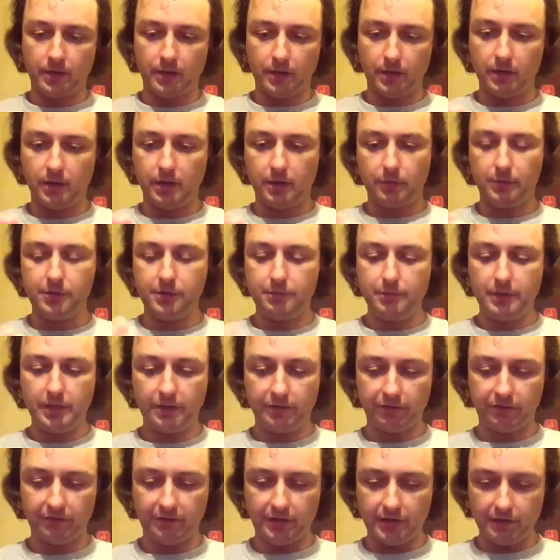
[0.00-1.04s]
Now when you make a
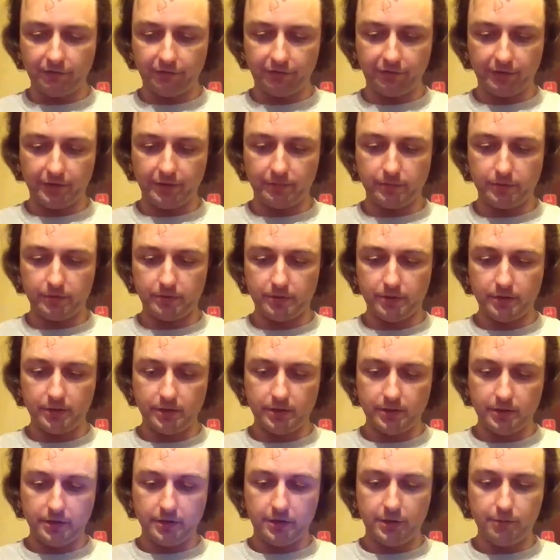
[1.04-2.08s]
staff Saber,
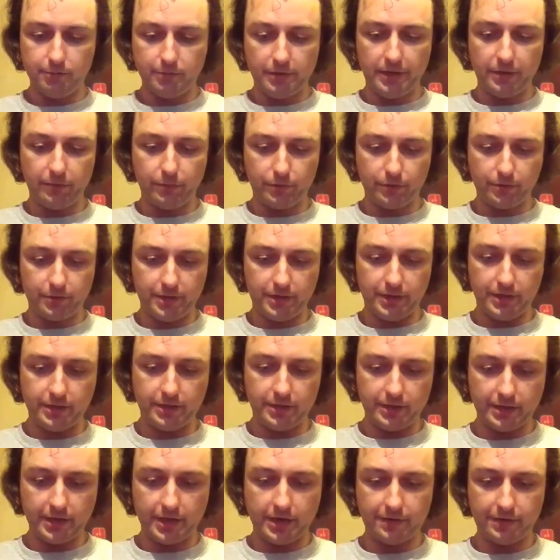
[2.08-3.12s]
you might worry
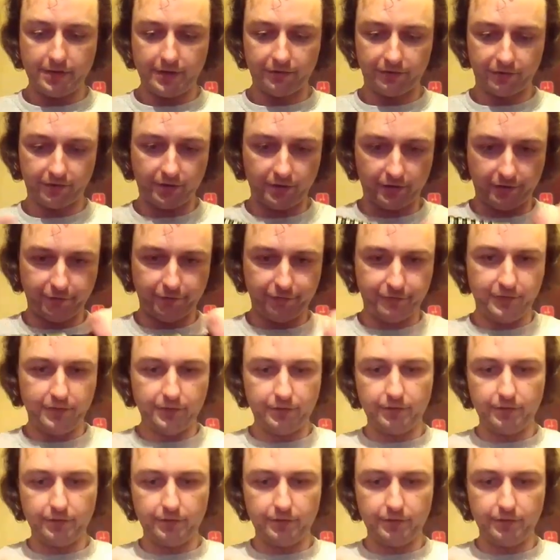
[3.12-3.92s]
how that's going to feel.